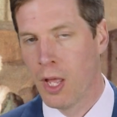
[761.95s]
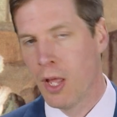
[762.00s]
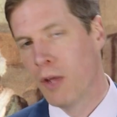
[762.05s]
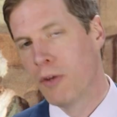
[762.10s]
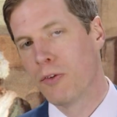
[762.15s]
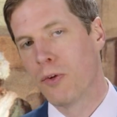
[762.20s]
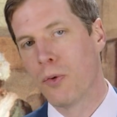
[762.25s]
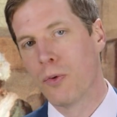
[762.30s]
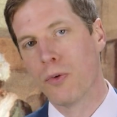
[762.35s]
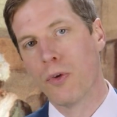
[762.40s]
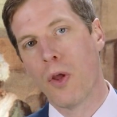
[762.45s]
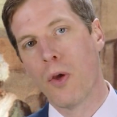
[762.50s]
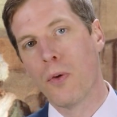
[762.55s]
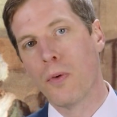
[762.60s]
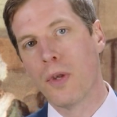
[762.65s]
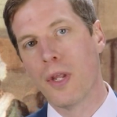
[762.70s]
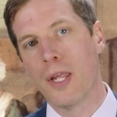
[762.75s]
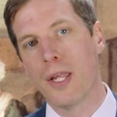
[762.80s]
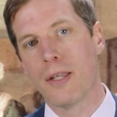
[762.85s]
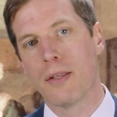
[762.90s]
So there's no
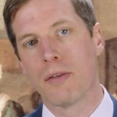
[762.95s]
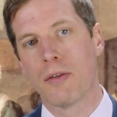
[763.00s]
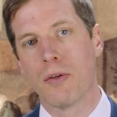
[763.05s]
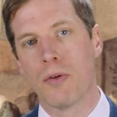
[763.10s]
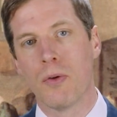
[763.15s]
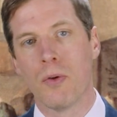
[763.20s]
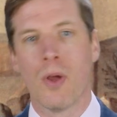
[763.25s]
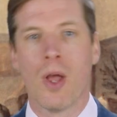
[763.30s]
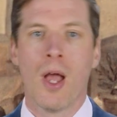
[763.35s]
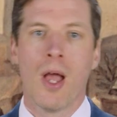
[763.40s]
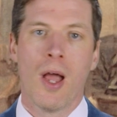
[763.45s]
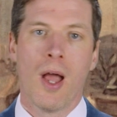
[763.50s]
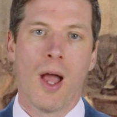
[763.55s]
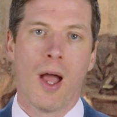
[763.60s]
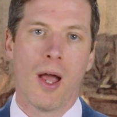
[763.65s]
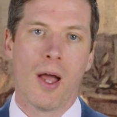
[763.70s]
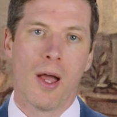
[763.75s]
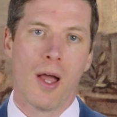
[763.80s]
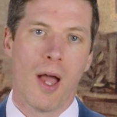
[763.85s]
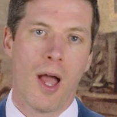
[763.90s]
need to
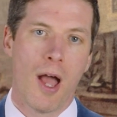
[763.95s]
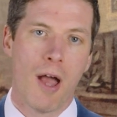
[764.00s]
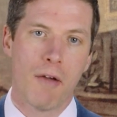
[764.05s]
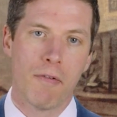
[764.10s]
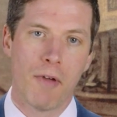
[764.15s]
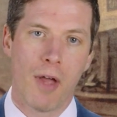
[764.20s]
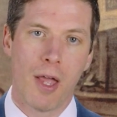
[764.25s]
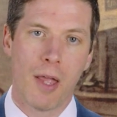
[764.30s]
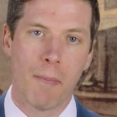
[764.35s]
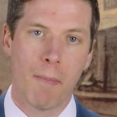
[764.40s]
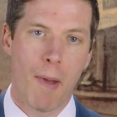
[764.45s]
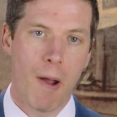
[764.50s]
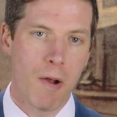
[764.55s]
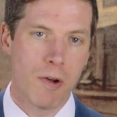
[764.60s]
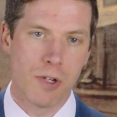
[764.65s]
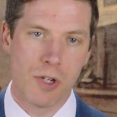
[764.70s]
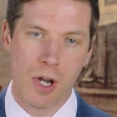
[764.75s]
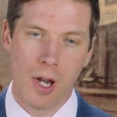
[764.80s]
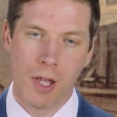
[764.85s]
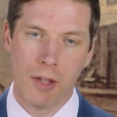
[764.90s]
have a
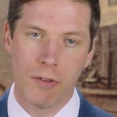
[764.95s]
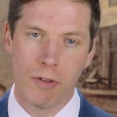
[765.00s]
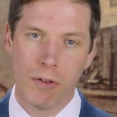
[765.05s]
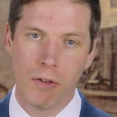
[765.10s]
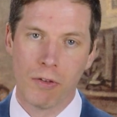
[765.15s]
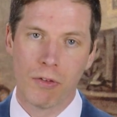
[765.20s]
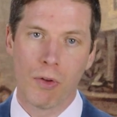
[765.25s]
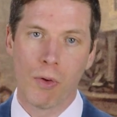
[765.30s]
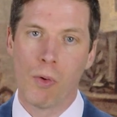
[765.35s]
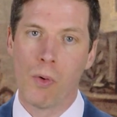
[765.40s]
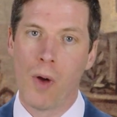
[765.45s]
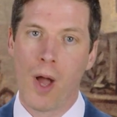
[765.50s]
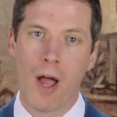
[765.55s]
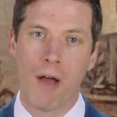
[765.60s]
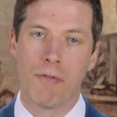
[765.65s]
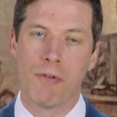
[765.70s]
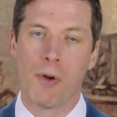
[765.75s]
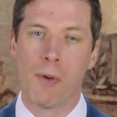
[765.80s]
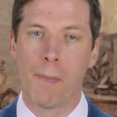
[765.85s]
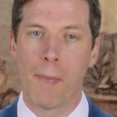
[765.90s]
marriage license or
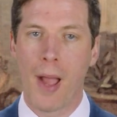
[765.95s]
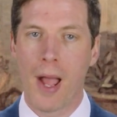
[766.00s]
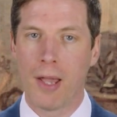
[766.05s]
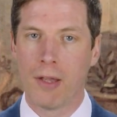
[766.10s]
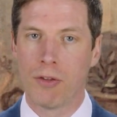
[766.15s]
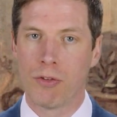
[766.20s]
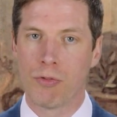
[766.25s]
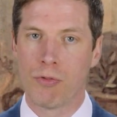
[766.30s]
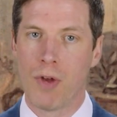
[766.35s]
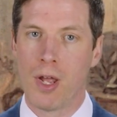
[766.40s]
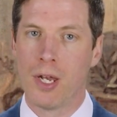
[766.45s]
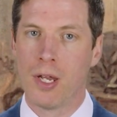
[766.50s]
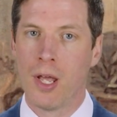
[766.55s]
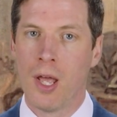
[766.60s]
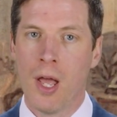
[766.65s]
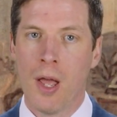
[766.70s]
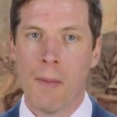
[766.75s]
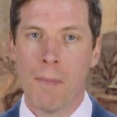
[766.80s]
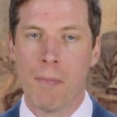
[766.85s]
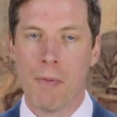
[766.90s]
have your banns read
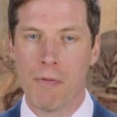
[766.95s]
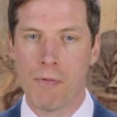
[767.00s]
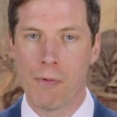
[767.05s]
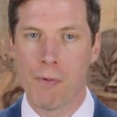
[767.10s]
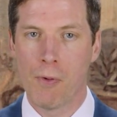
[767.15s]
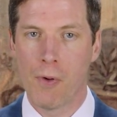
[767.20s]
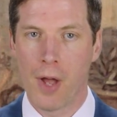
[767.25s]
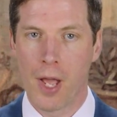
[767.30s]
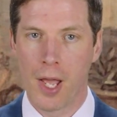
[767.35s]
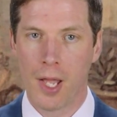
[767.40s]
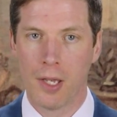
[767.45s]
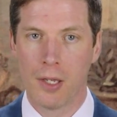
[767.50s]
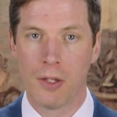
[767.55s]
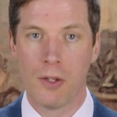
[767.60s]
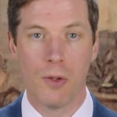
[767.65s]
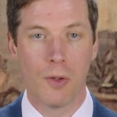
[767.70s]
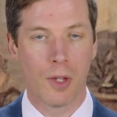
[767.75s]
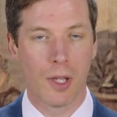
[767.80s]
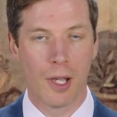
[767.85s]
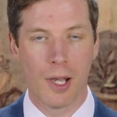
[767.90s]
beforehand.
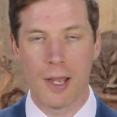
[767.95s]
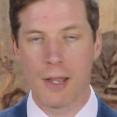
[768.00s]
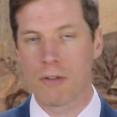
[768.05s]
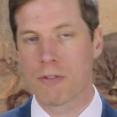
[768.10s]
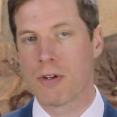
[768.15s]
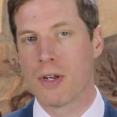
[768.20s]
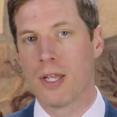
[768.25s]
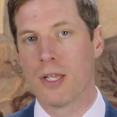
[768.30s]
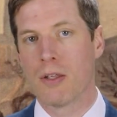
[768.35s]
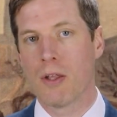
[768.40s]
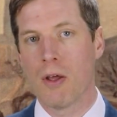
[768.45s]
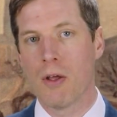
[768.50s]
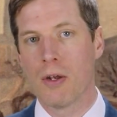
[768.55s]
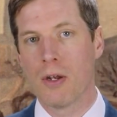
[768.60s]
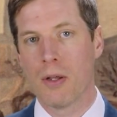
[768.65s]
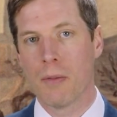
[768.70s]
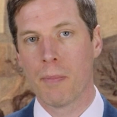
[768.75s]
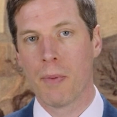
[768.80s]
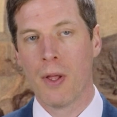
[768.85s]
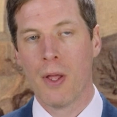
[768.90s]
You could literally turn
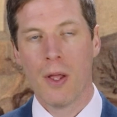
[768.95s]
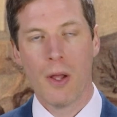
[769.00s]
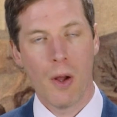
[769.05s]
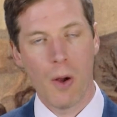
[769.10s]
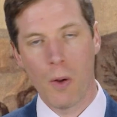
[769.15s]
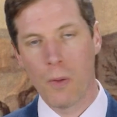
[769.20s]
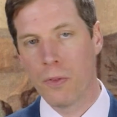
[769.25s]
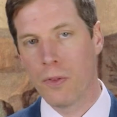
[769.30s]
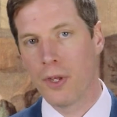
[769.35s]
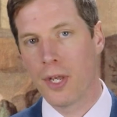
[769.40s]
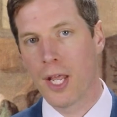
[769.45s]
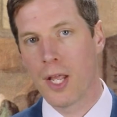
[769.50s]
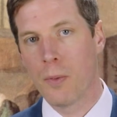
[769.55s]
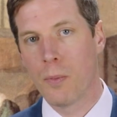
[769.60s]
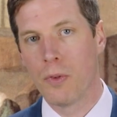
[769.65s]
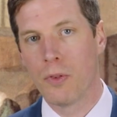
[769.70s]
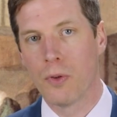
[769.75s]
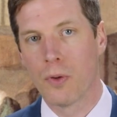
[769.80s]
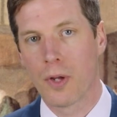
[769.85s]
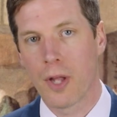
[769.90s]
up on the day
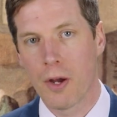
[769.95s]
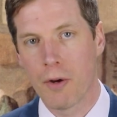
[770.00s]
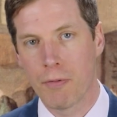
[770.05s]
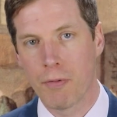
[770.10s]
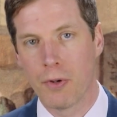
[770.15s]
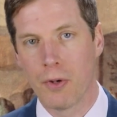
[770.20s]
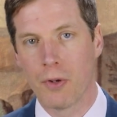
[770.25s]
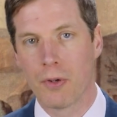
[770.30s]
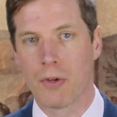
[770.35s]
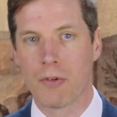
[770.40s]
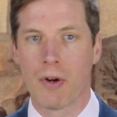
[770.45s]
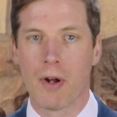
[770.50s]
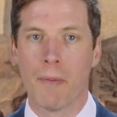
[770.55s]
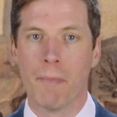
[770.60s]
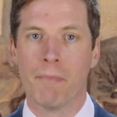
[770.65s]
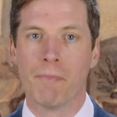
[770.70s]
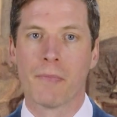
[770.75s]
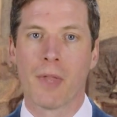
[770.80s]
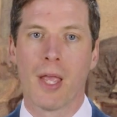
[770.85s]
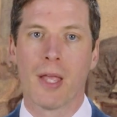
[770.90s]
with your girlfriend on your
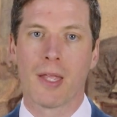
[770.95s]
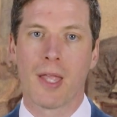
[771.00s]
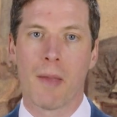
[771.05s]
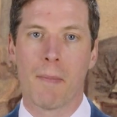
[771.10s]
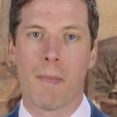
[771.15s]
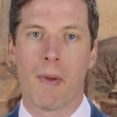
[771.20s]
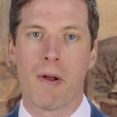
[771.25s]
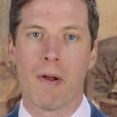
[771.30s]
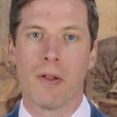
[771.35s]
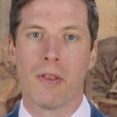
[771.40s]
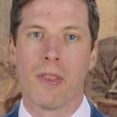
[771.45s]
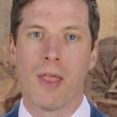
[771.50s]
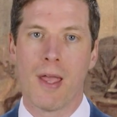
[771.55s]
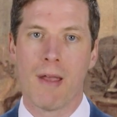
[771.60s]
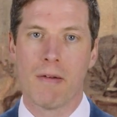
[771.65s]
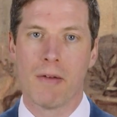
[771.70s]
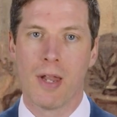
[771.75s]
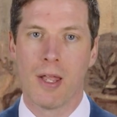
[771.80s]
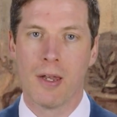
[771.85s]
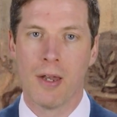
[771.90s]
arm and get married there
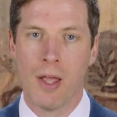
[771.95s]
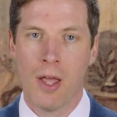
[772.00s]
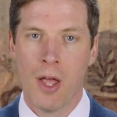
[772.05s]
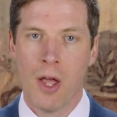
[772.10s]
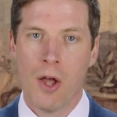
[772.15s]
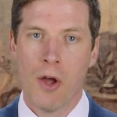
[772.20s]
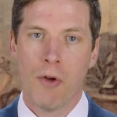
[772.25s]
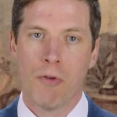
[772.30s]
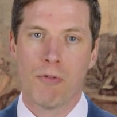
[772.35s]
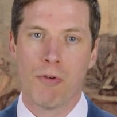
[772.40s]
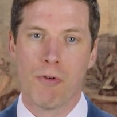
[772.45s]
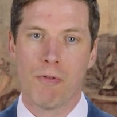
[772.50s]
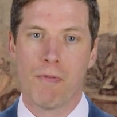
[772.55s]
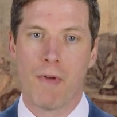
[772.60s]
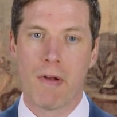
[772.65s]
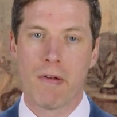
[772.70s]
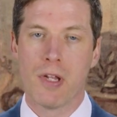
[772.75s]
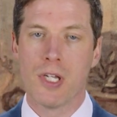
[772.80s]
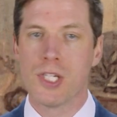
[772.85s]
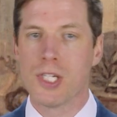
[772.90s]
and then for a
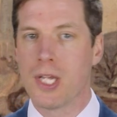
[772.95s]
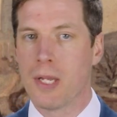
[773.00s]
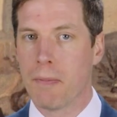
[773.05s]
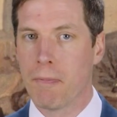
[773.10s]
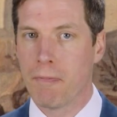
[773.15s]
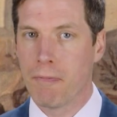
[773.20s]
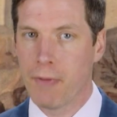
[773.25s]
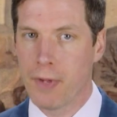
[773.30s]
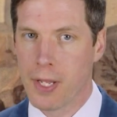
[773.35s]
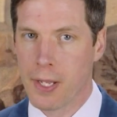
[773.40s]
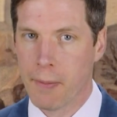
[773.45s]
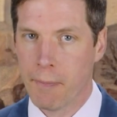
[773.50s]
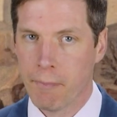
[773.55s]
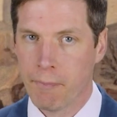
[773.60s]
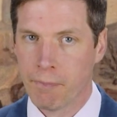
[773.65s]
very cheap fee.